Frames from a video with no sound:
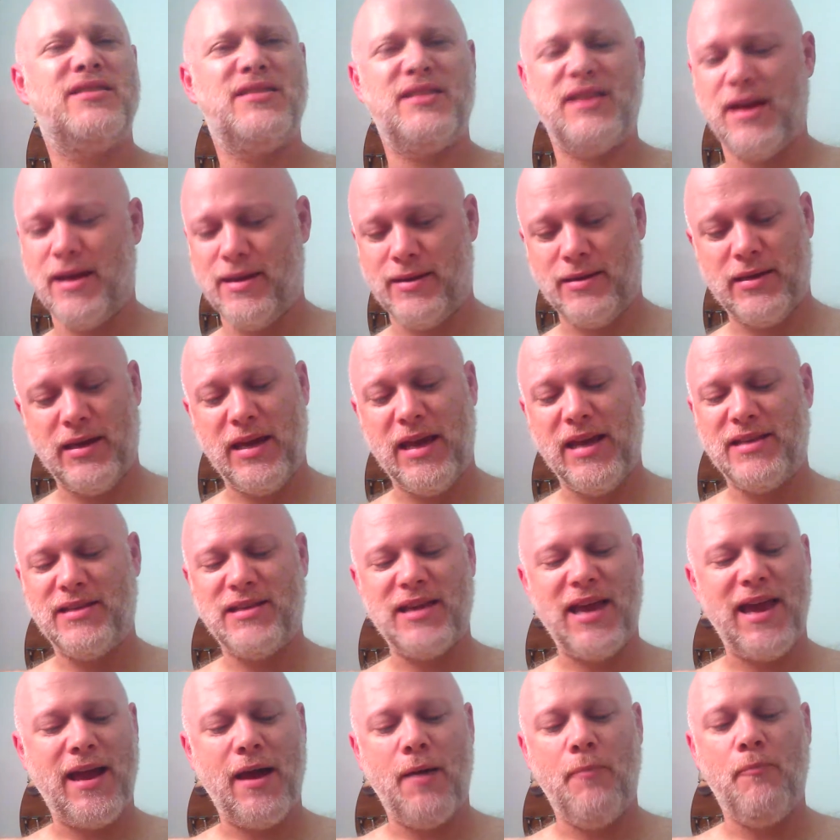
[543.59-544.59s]
scent, it's
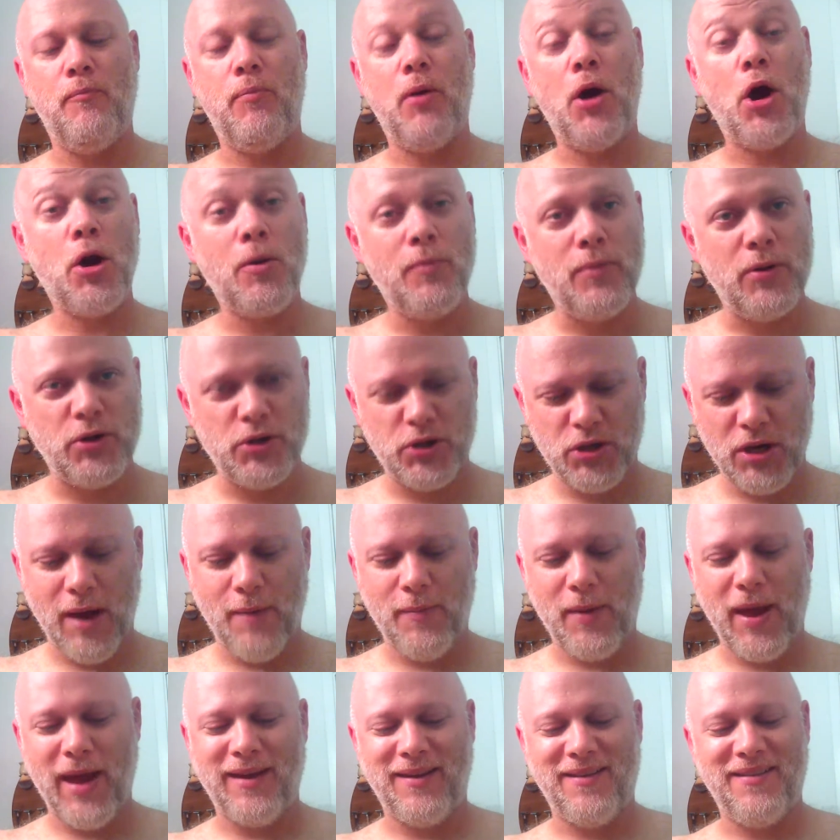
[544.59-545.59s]
like a
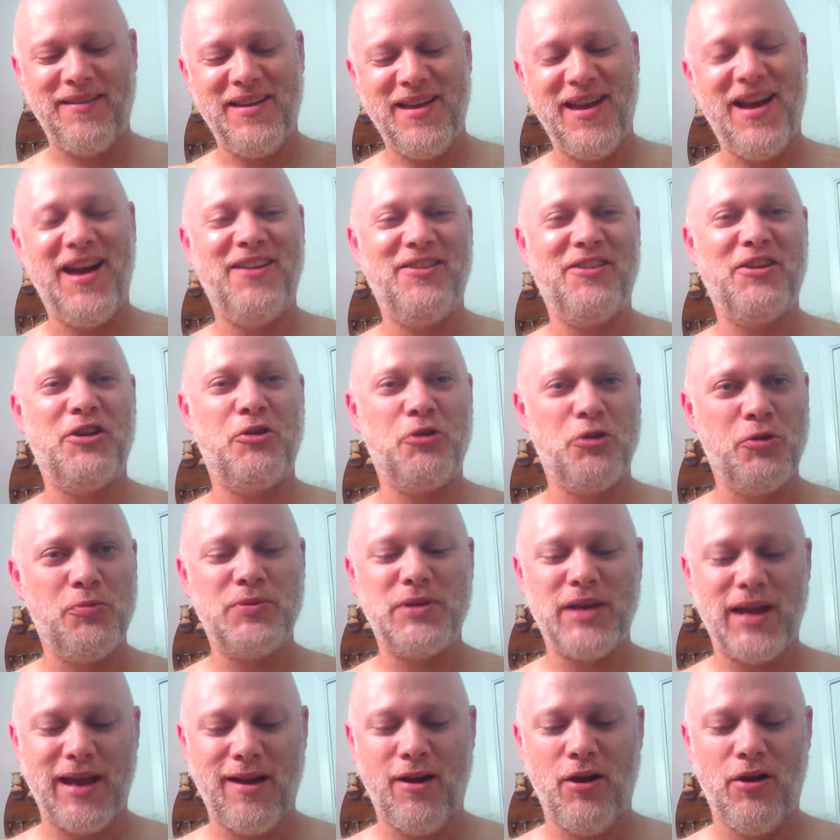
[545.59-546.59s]
barbershop. On the
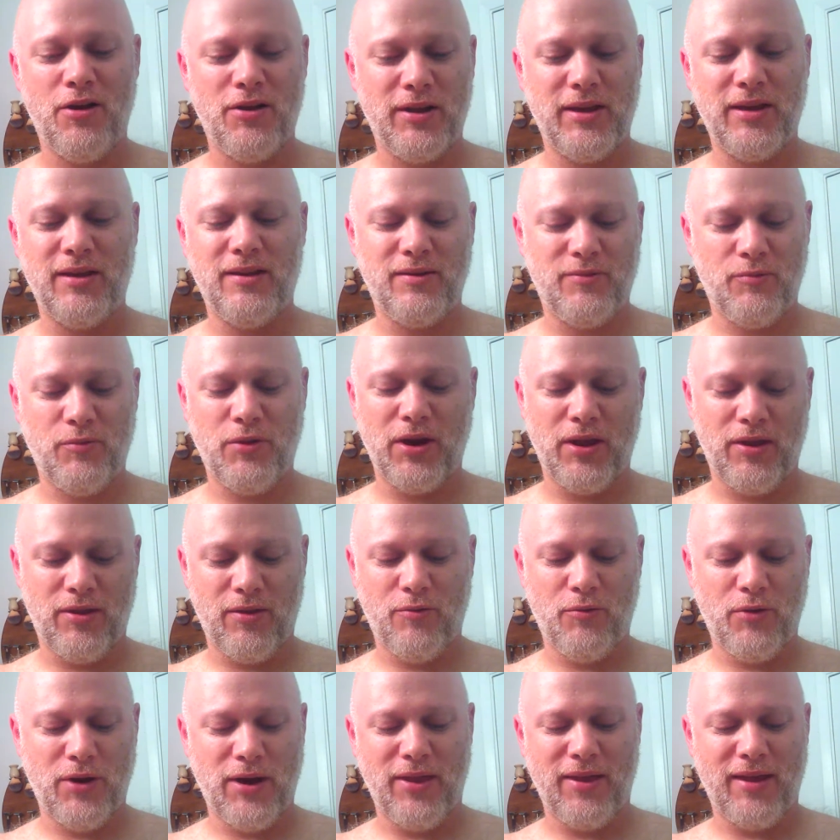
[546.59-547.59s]
groups I call it,
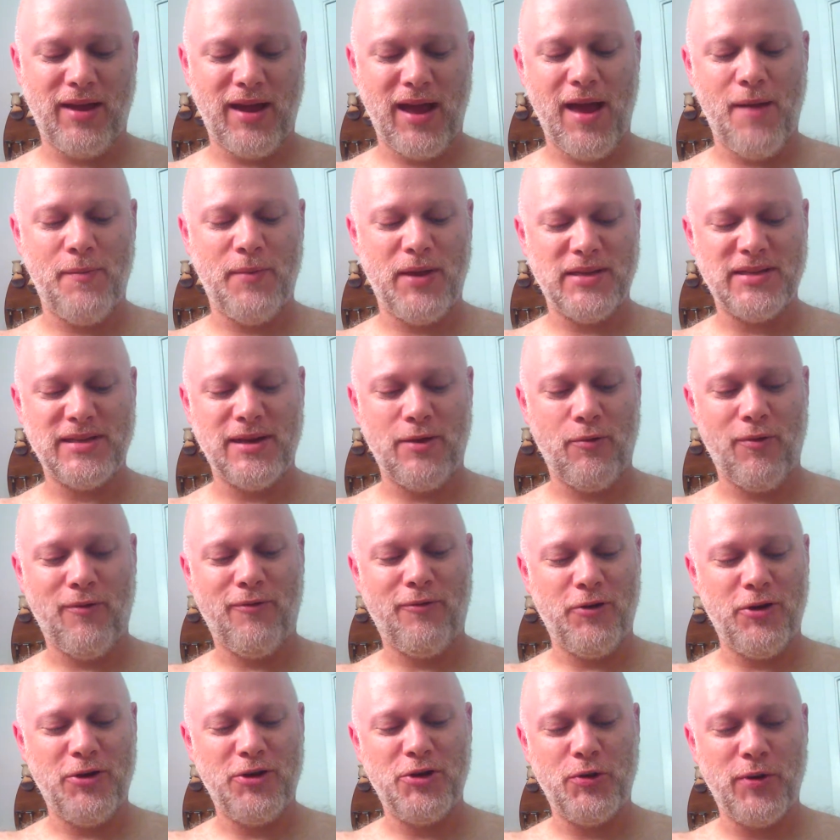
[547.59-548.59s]
one of the comments I
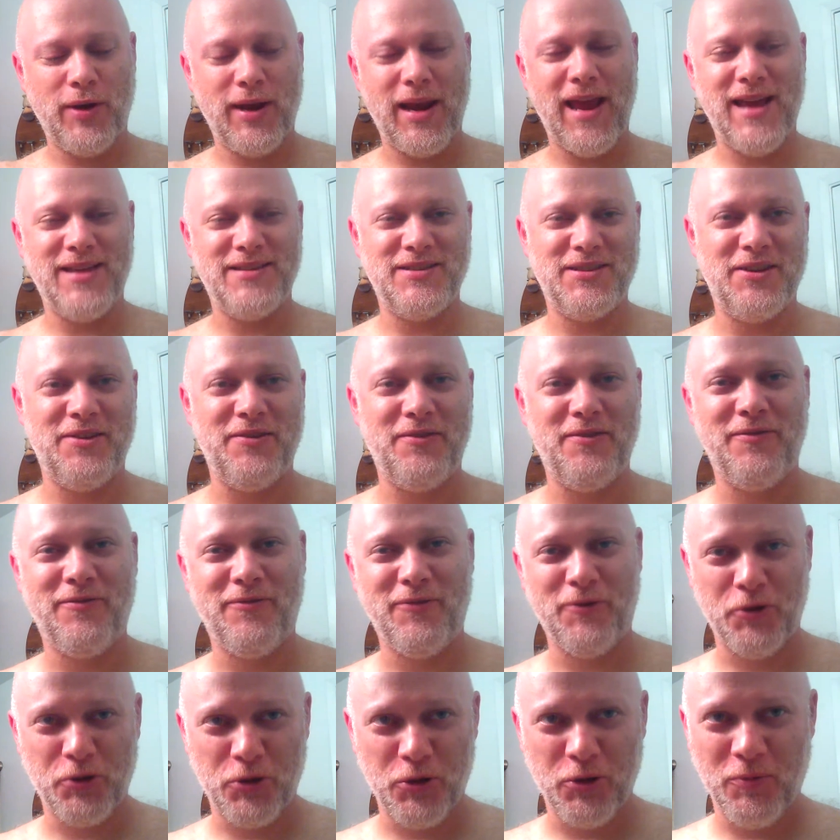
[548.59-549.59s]
referred to it as an
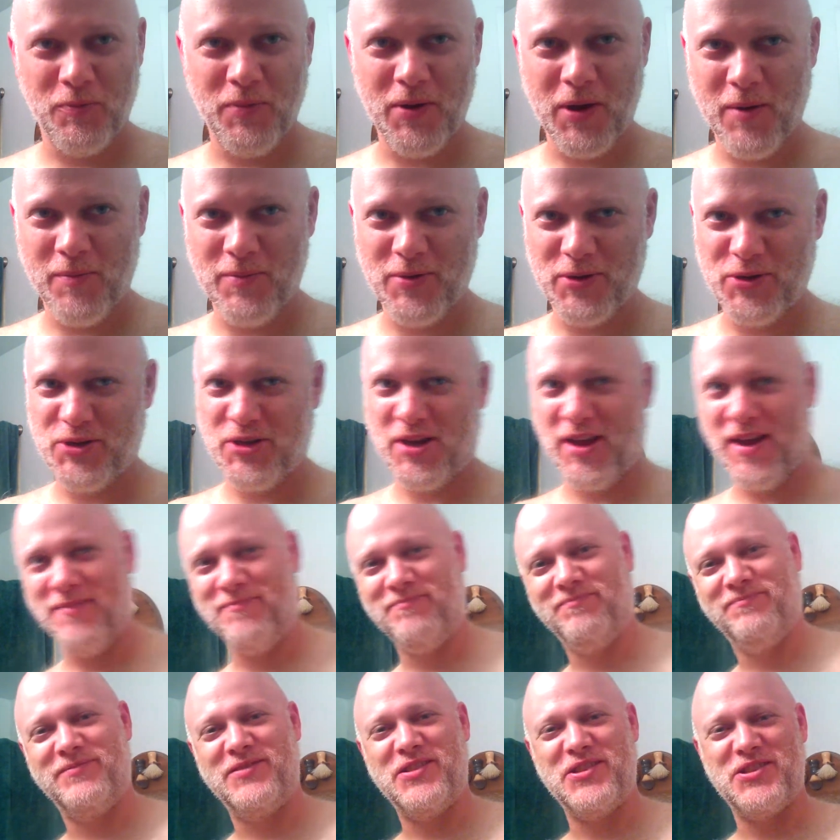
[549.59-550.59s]
infernal barbershop,
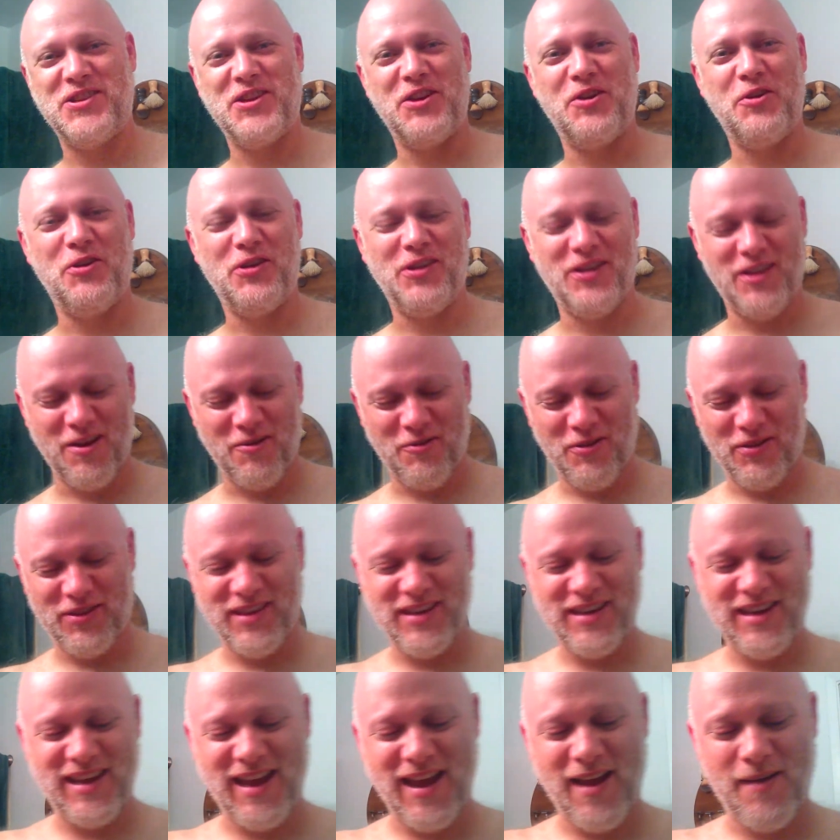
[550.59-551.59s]
just to go along with
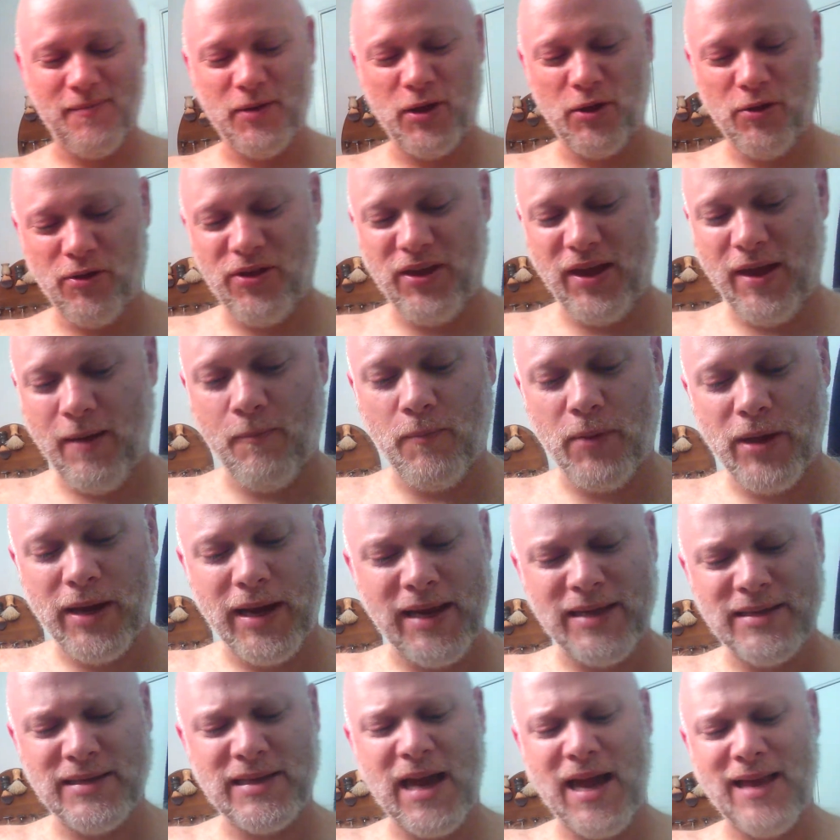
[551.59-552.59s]
the Diablo theme. But
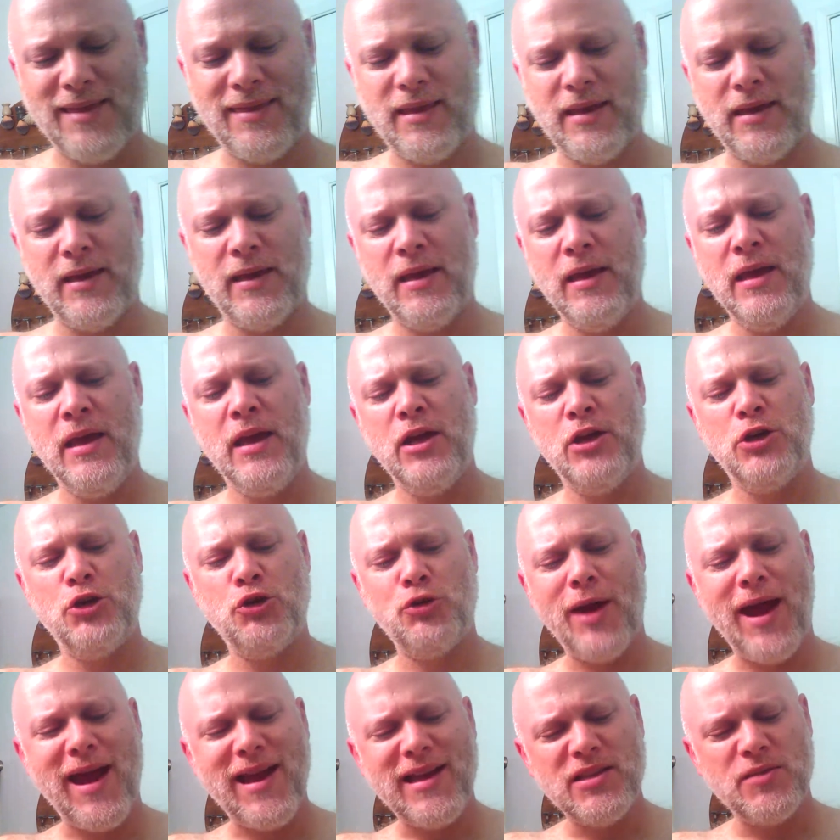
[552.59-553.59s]
it's got the
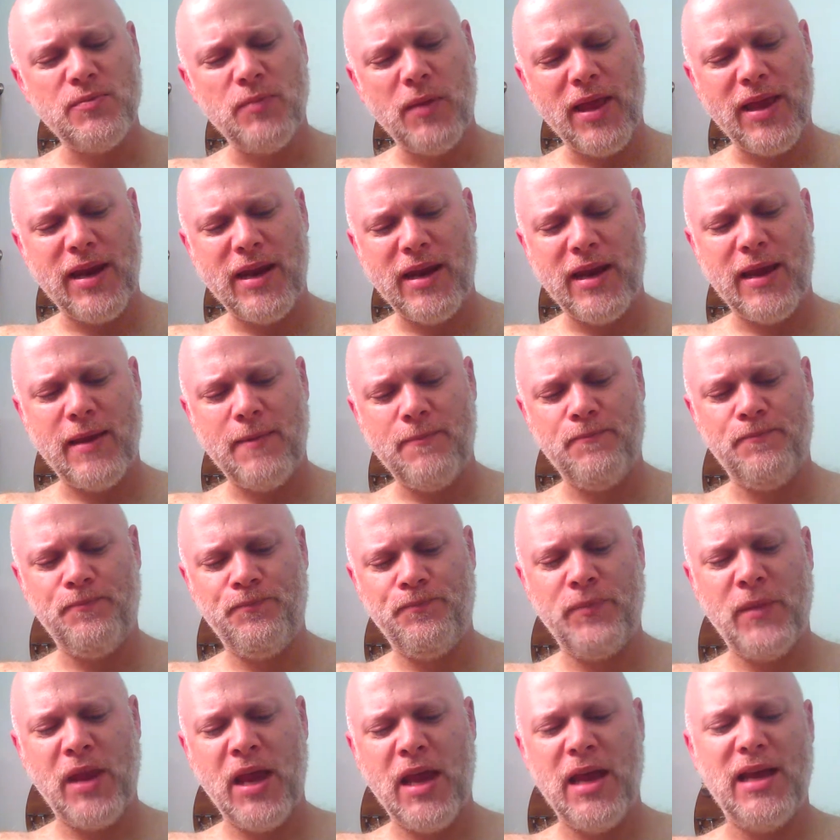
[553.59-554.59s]
dragon's blood in it,
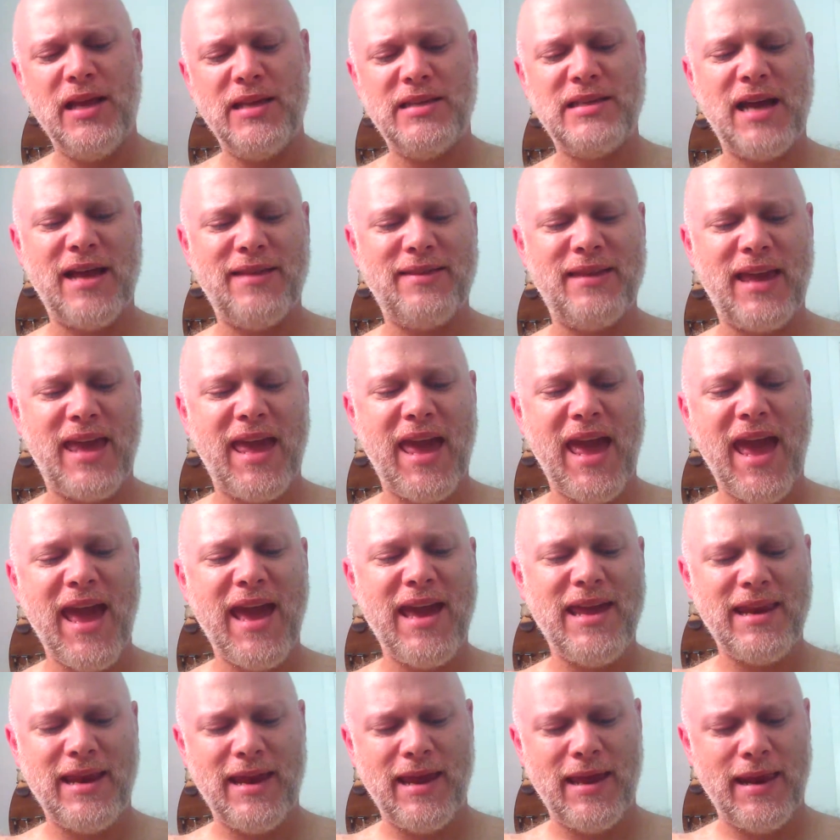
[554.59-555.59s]
it's got the
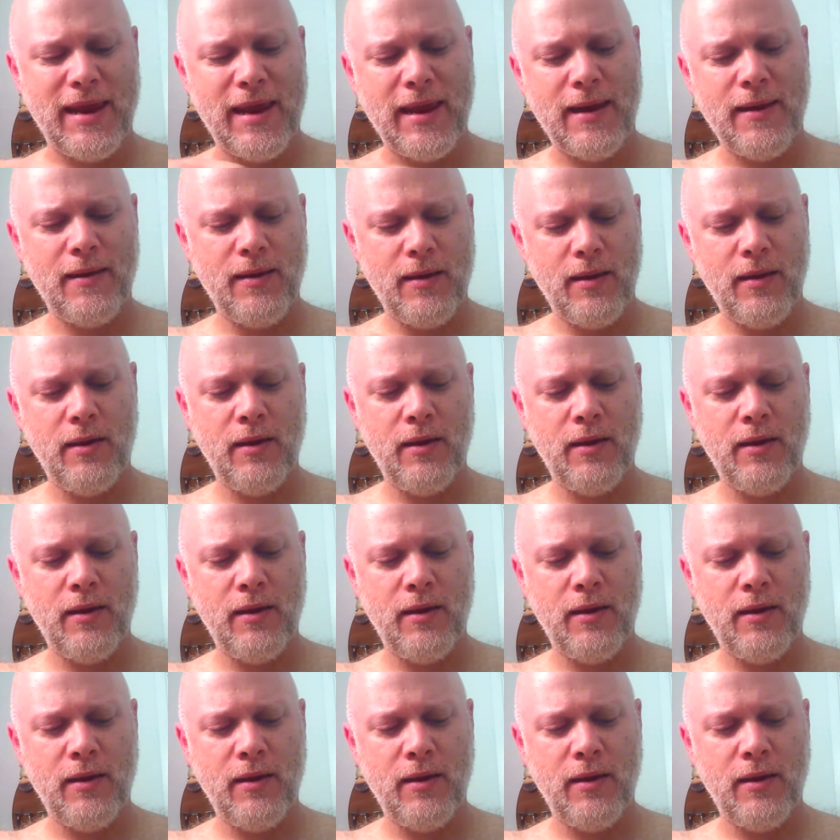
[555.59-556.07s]
cade in it,